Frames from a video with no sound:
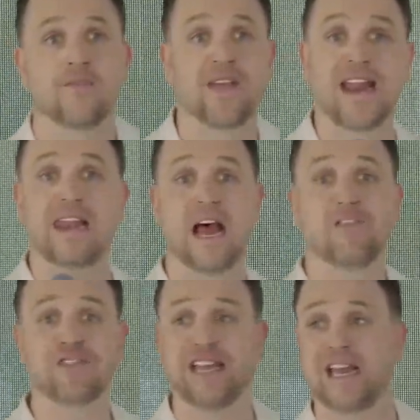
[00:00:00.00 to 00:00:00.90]
They
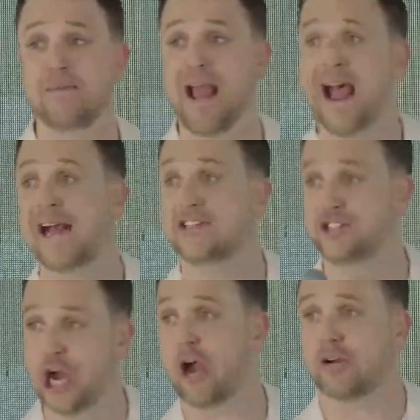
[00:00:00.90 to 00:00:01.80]
left him at
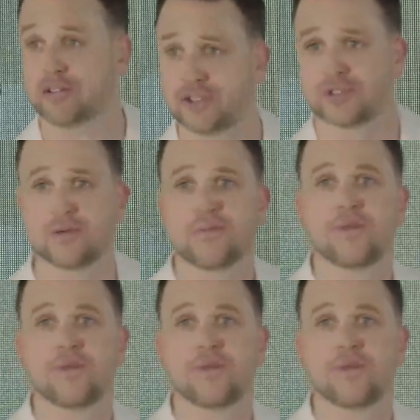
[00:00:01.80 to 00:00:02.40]
church.